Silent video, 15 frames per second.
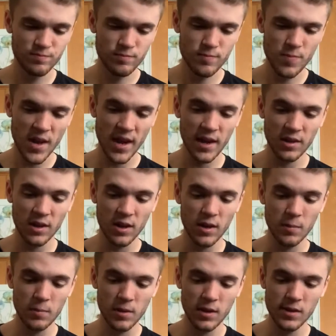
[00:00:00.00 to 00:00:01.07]

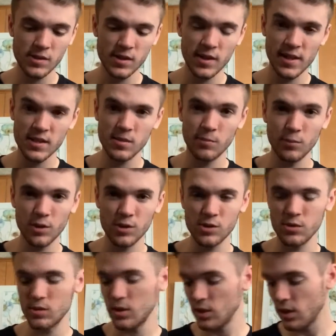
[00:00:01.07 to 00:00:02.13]
handgun because it has some
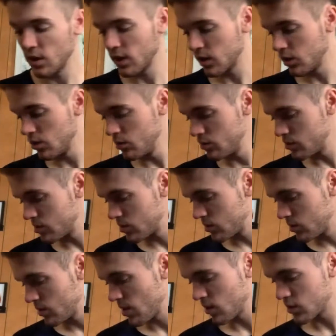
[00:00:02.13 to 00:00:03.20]
bristles in there I can use
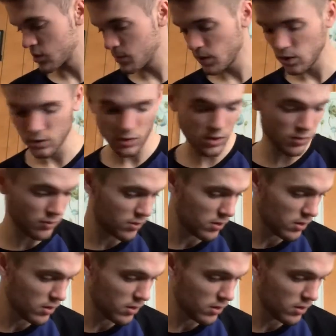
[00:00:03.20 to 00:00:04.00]
that are small enough.